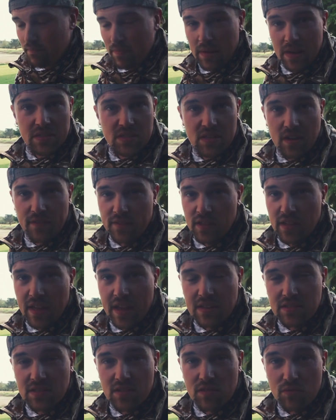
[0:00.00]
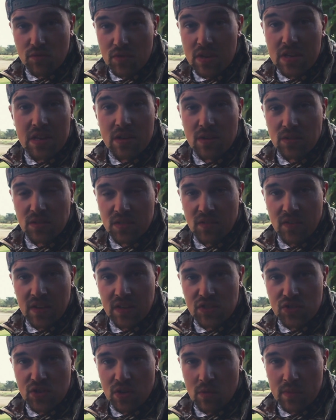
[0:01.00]
based off the last 3 years of
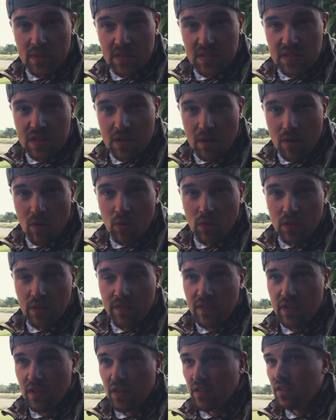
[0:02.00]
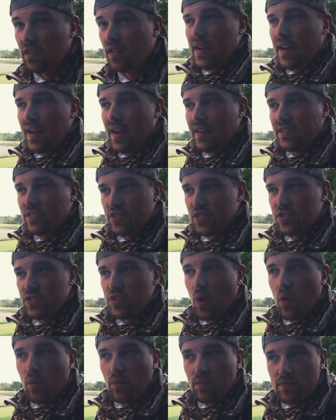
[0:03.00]
history with this deer Holyfield, I just
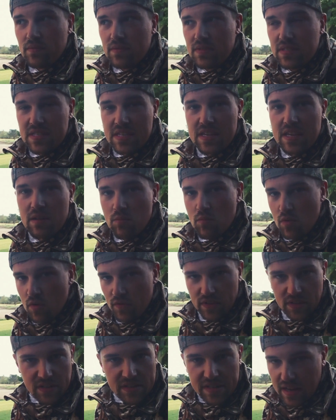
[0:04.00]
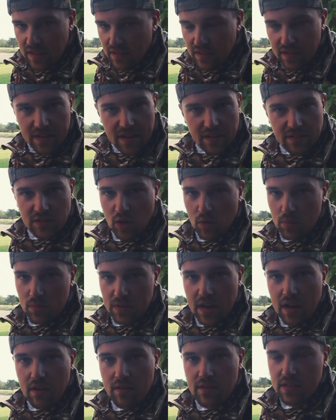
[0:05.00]
don't see him moving in daylight in October
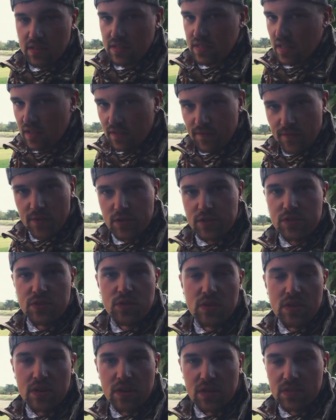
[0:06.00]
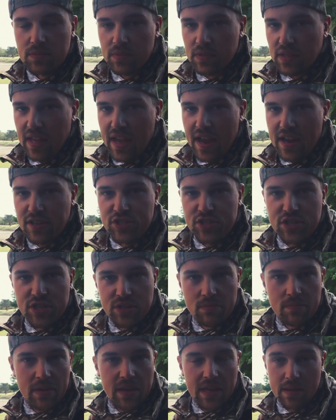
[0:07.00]
now. He did the first 2 years, but last
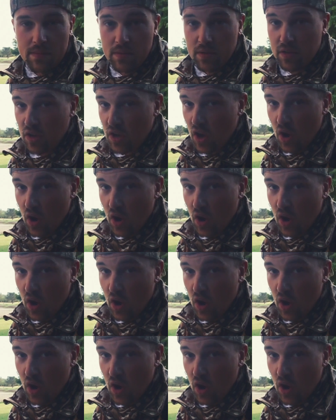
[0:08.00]
year he became a